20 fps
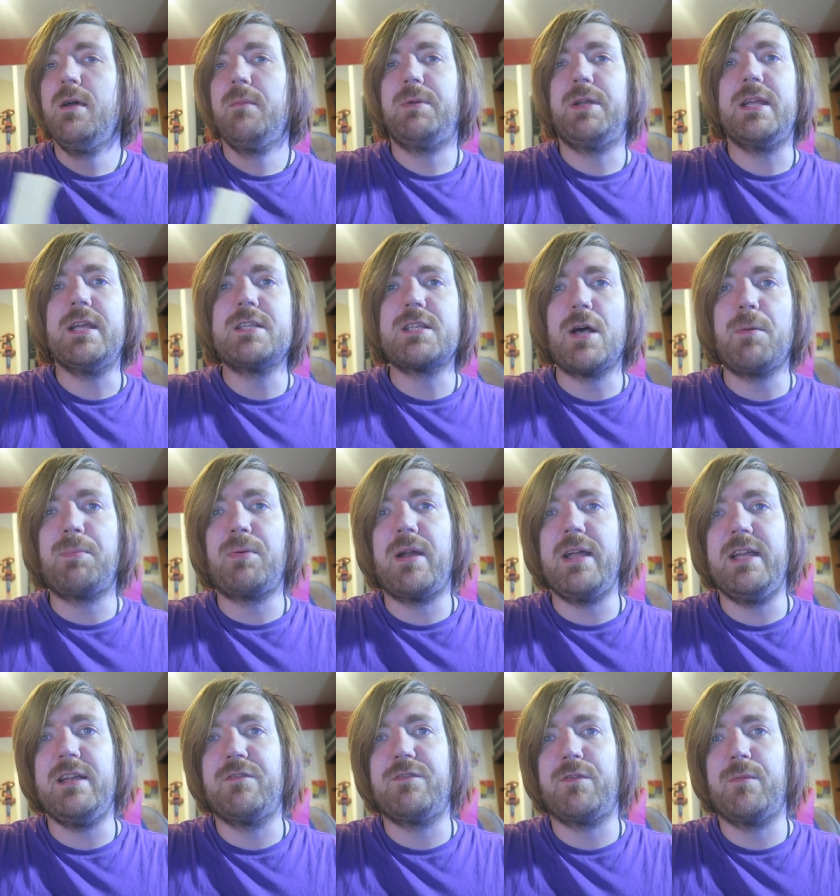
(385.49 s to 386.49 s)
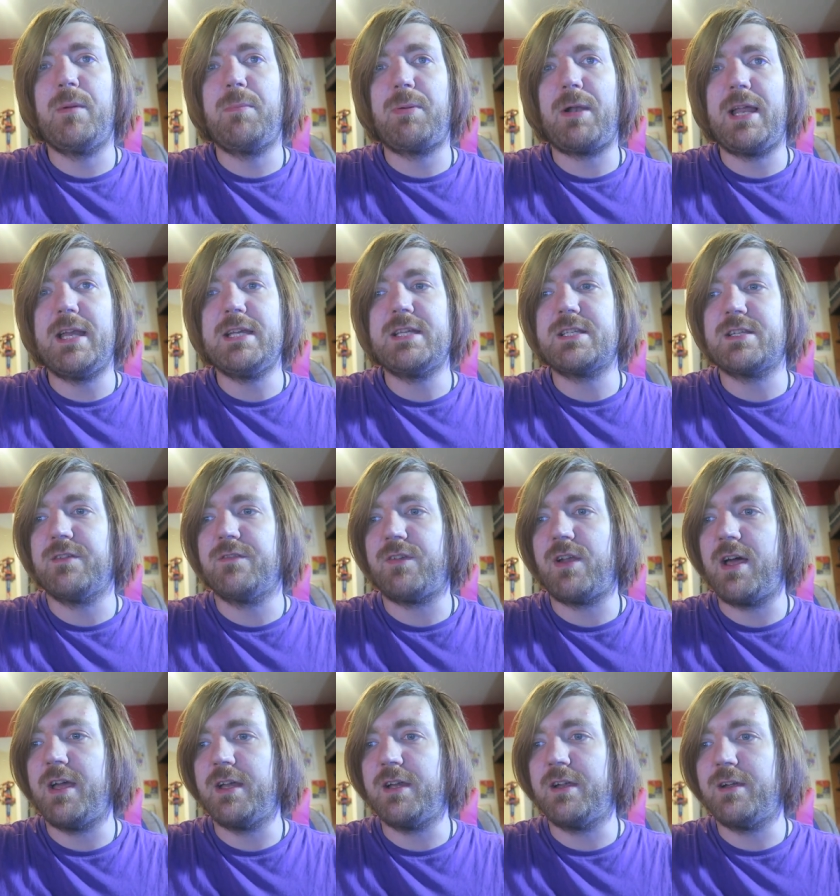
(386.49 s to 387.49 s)
But he is operating from a place of
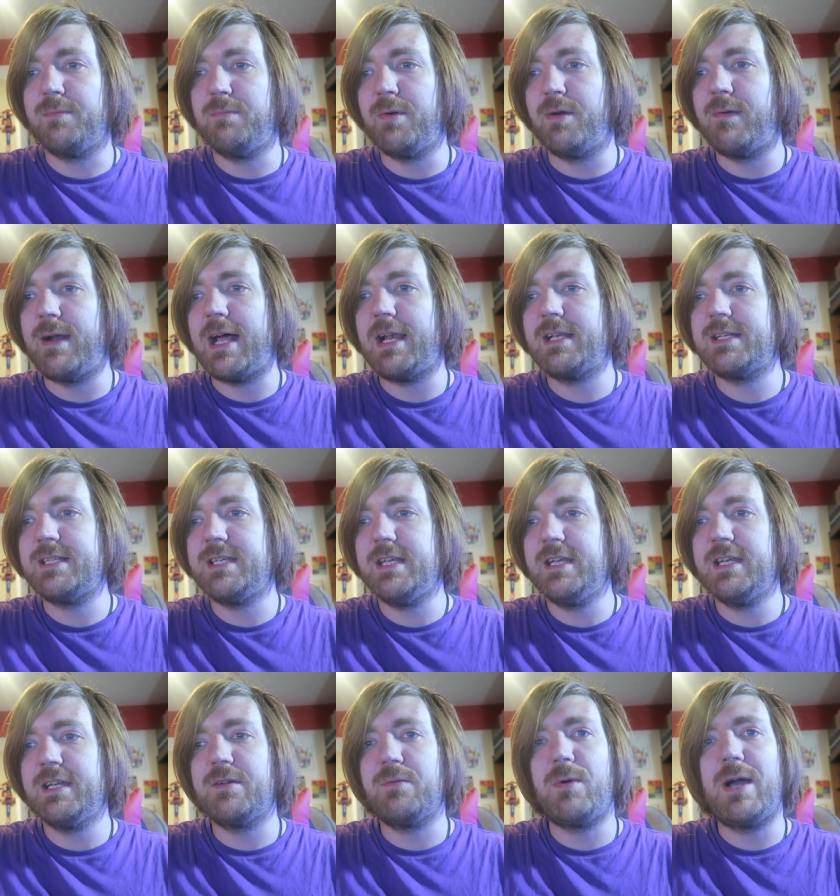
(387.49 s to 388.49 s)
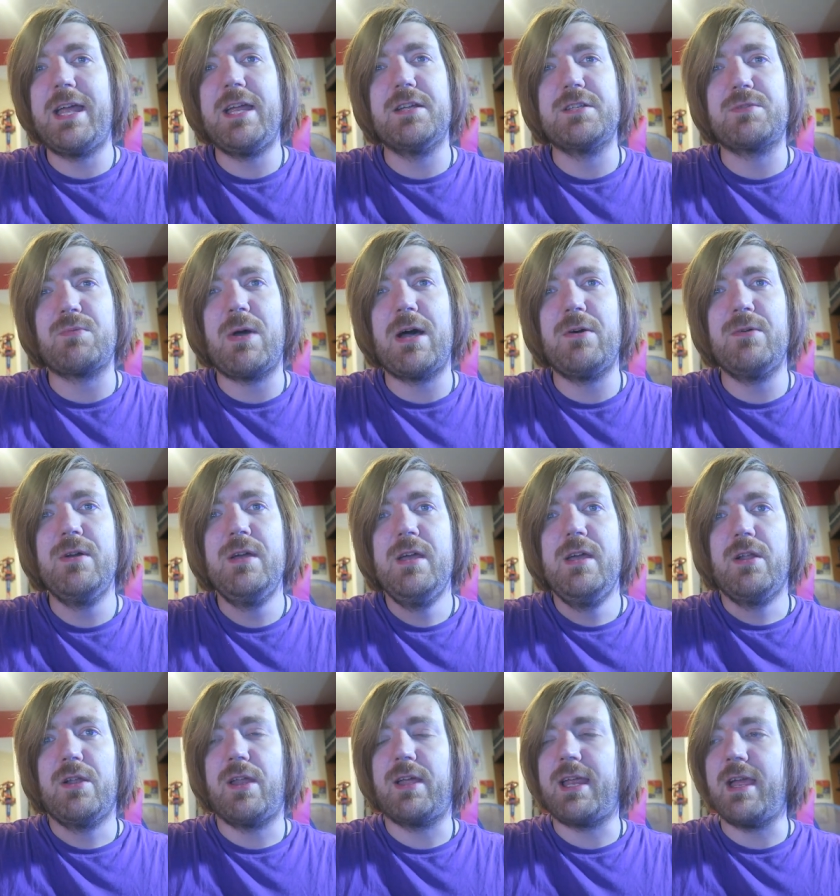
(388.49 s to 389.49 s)
like morality in a way as well.
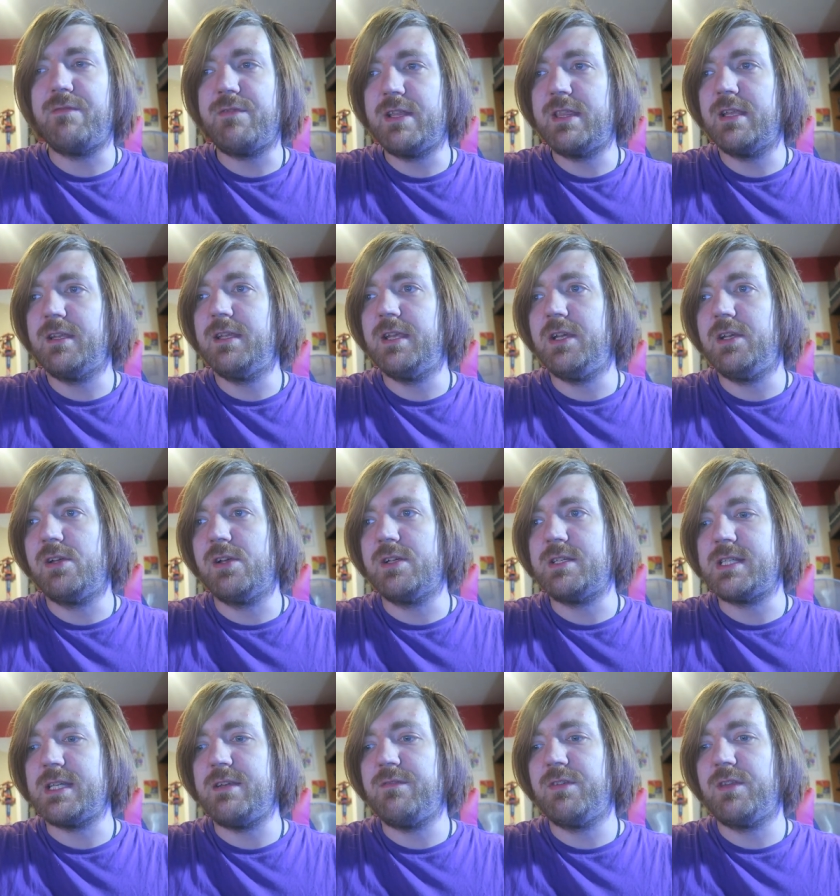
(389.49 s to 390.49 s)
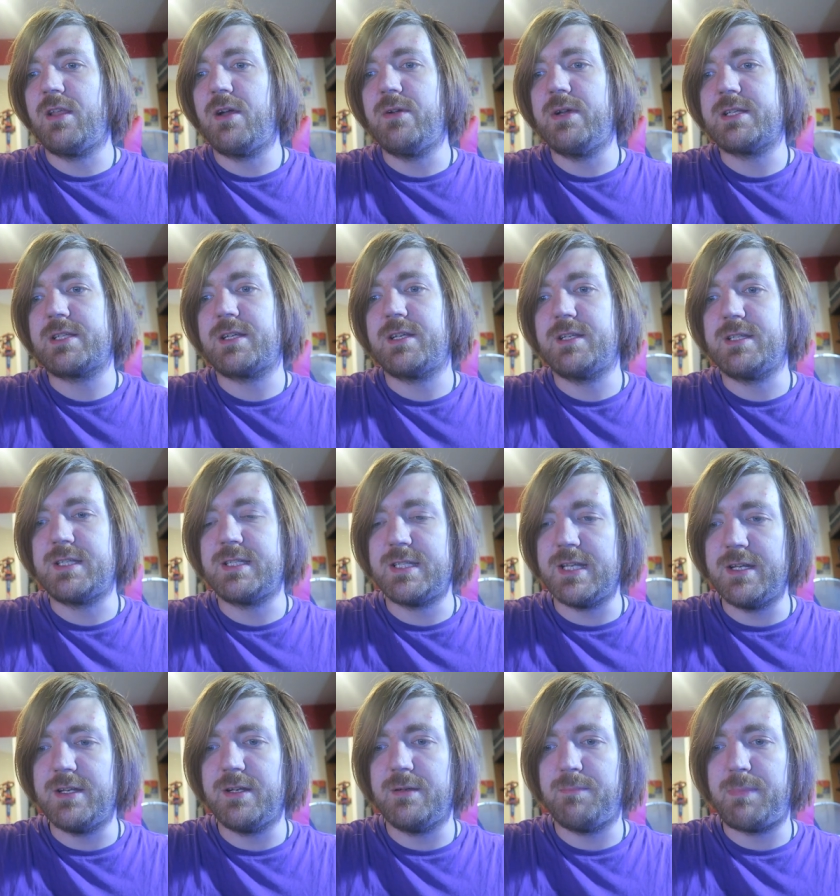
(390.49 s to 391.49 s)
Like everything that he does, even though it's
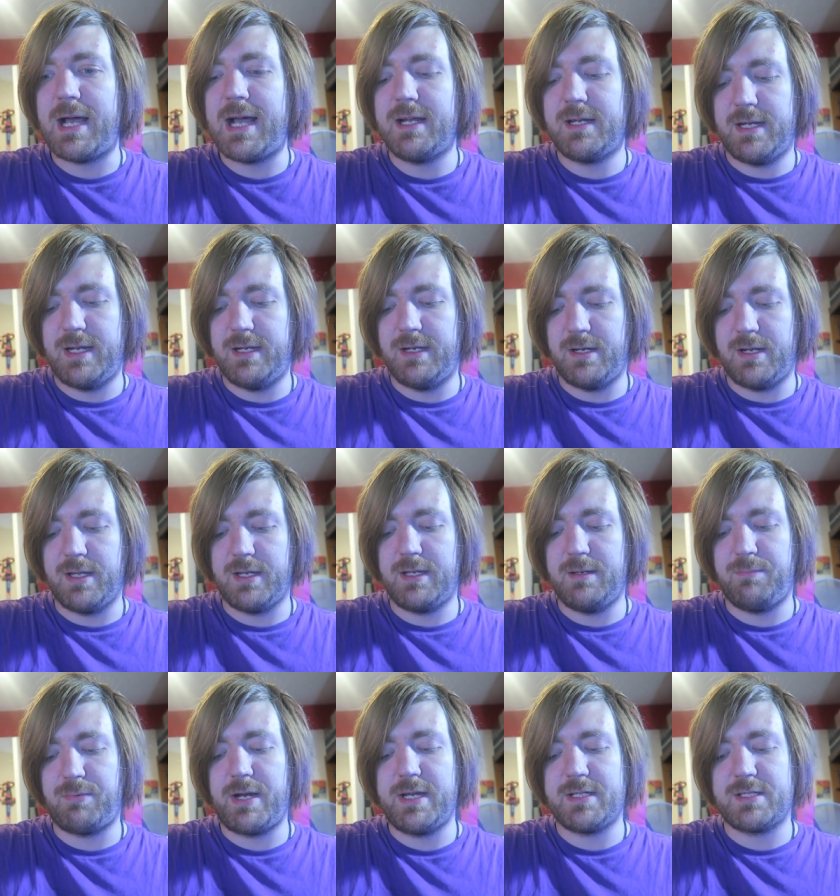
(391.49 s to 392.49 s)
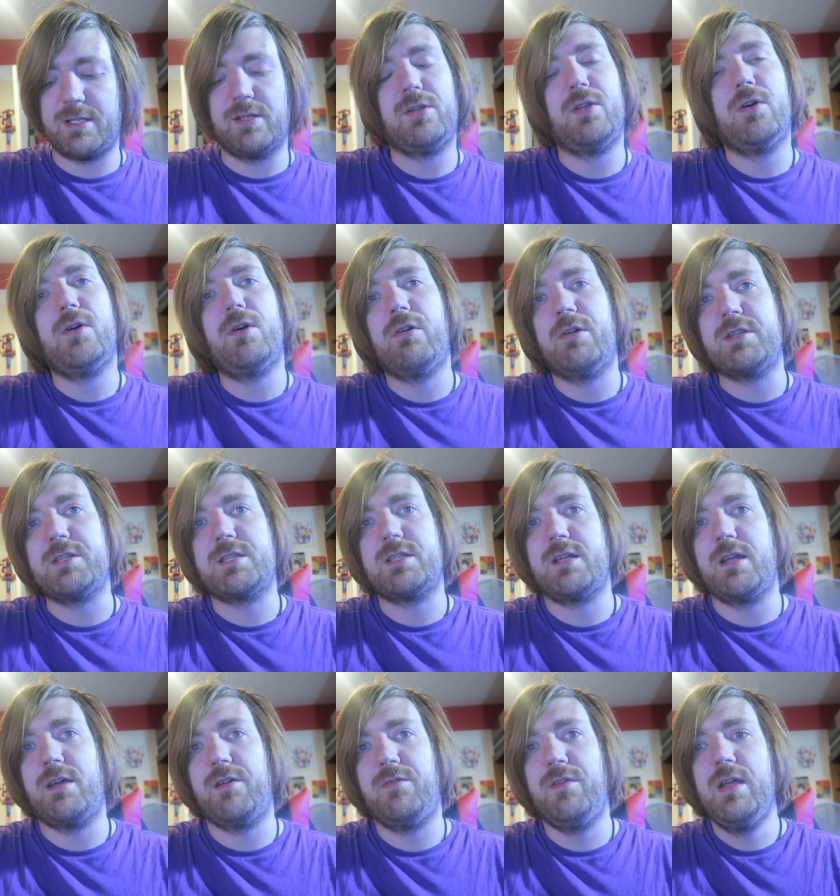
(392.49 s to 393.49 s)
considered bad and like he breaks the law and
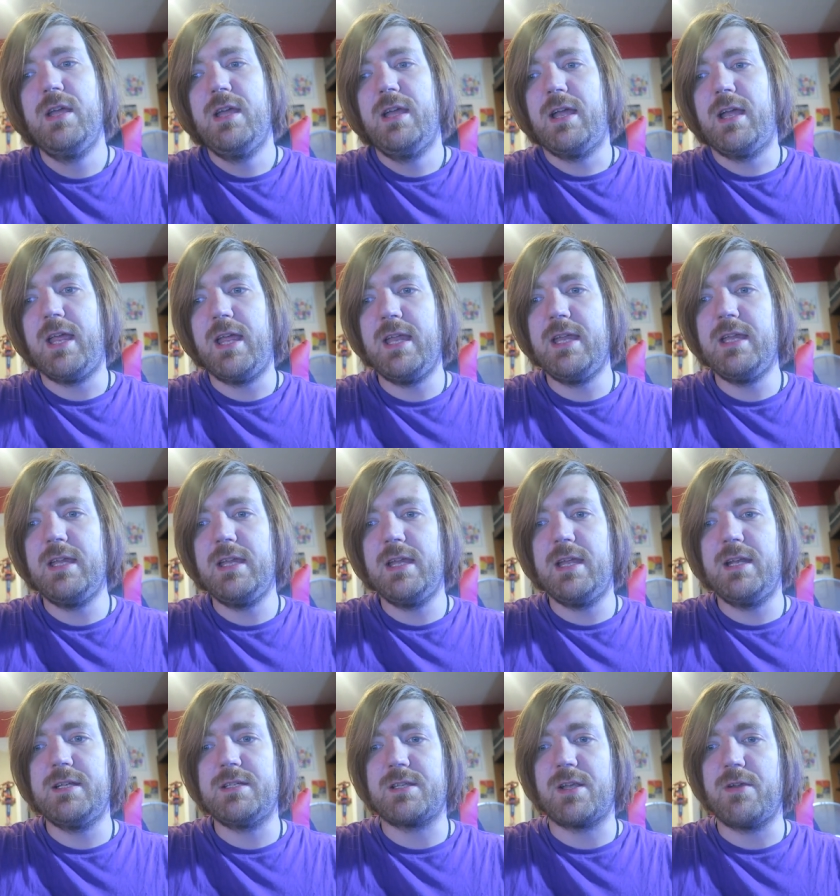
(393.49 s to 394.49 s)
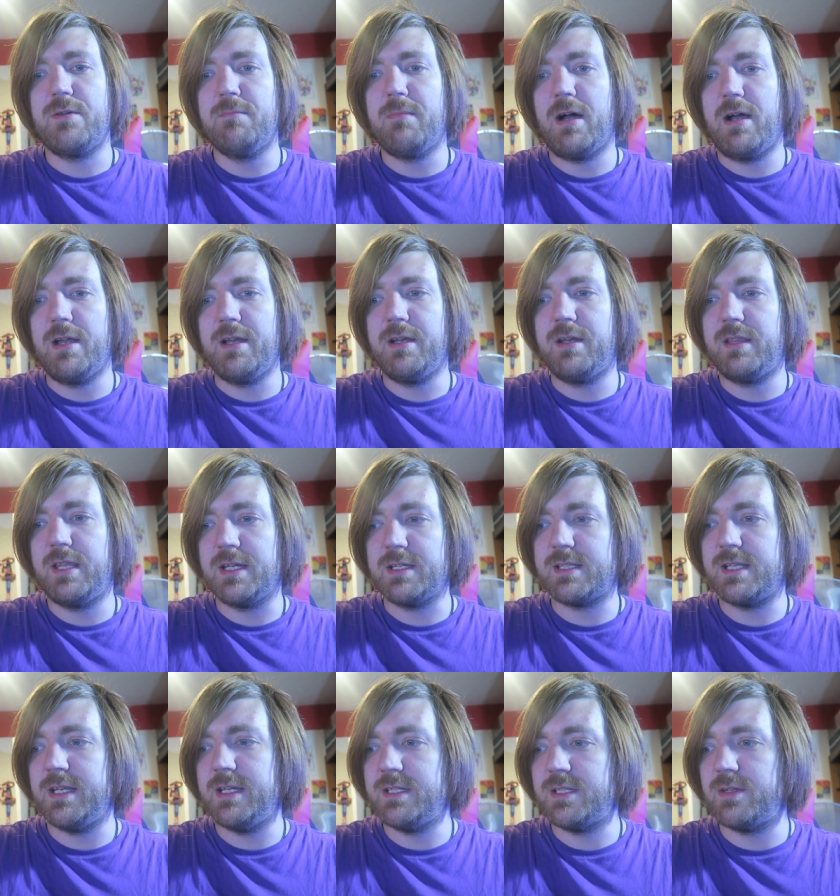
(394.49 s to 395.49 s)
stuff, he in his own mind thinks
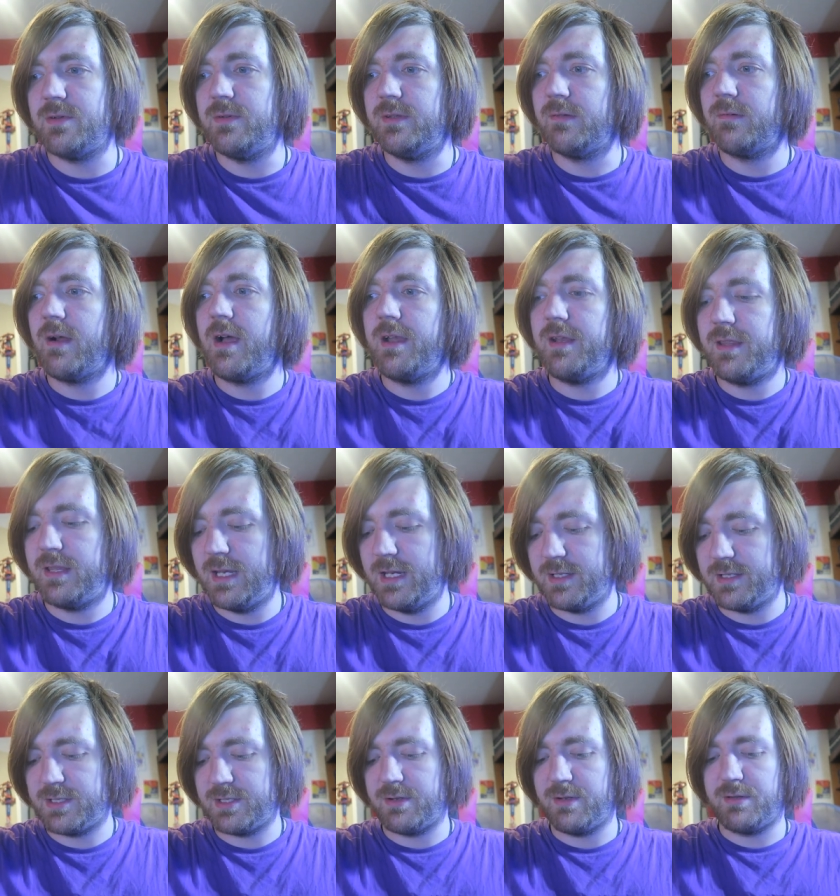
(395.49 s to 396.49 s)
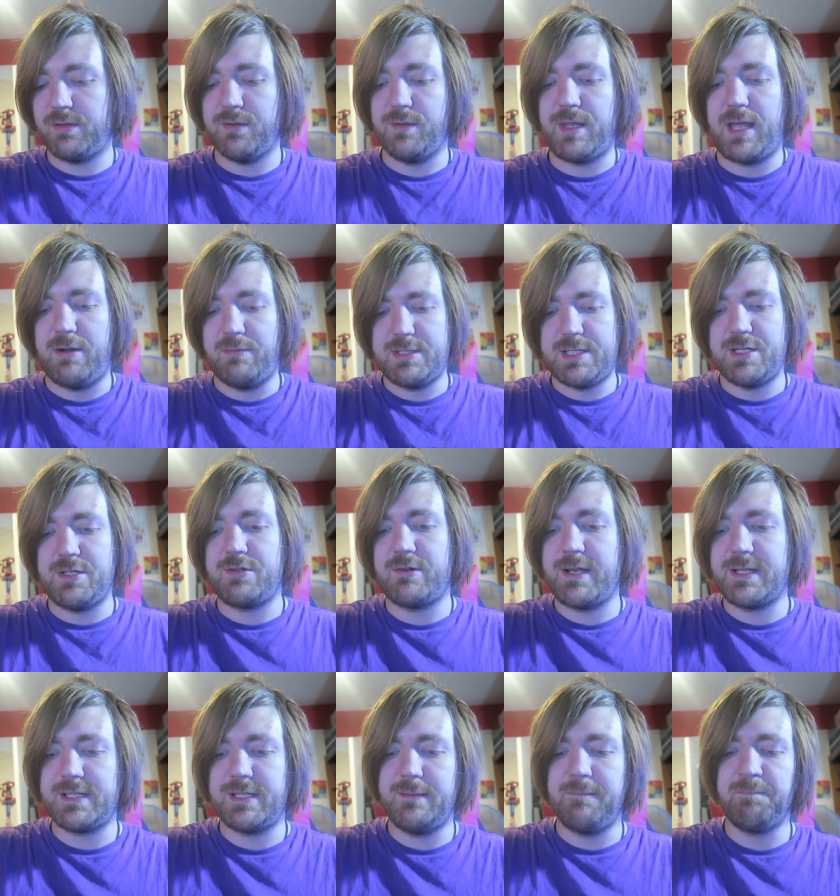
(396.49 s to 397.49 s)
that he's doing the right thing. So I thought that was
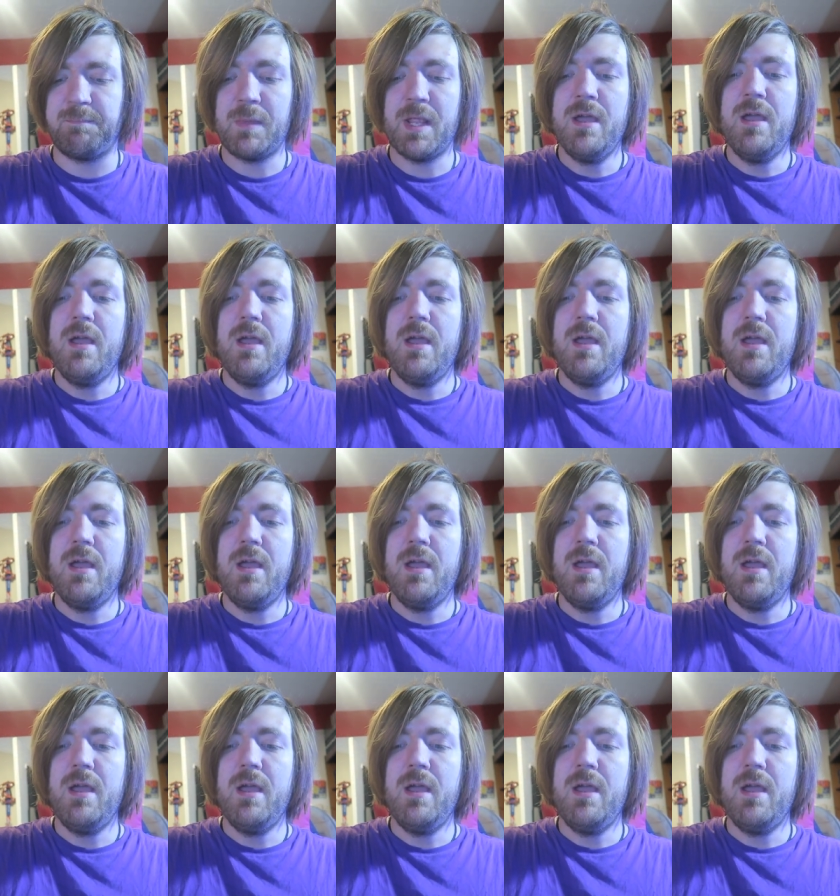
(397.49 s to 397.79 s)
interesting.